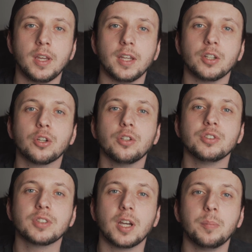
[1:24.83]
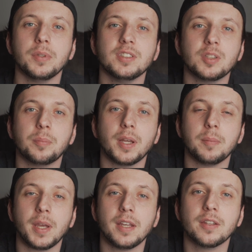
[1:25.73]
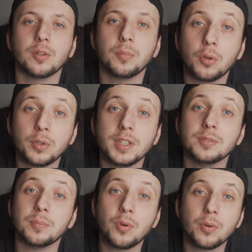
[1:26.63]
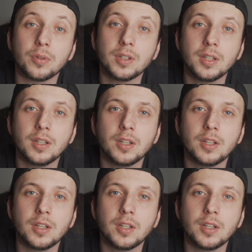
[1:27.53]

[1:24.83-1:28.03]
encourages companies to pay their employees more